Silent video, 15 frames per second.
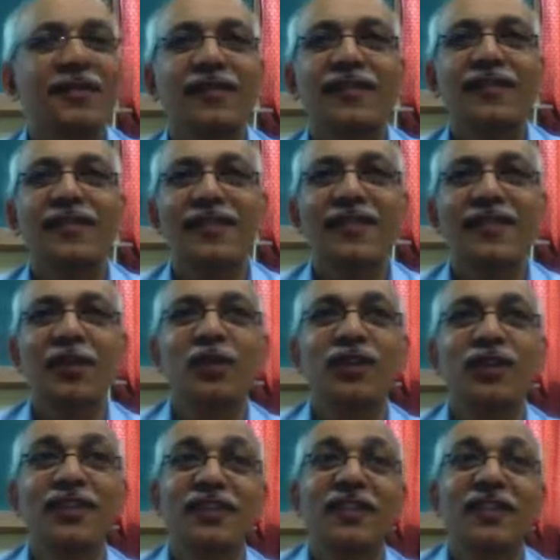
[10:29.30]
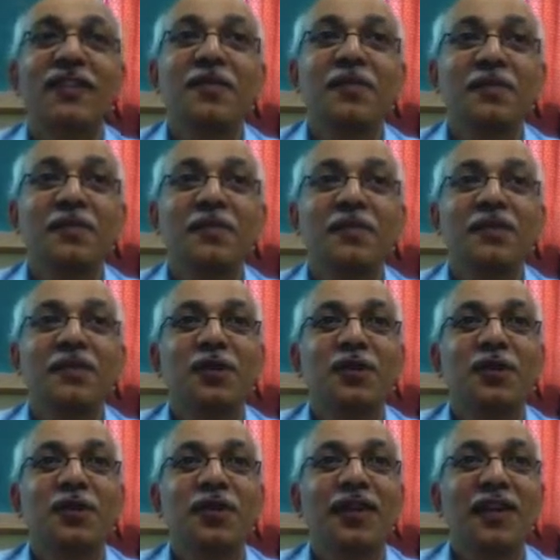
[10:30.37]
She now says that it
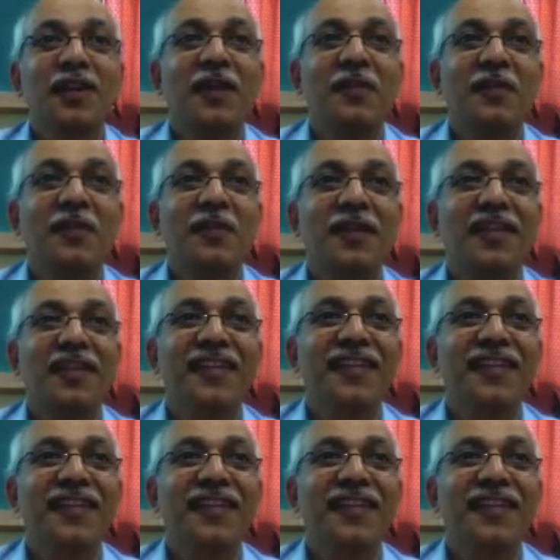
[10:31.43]
can be.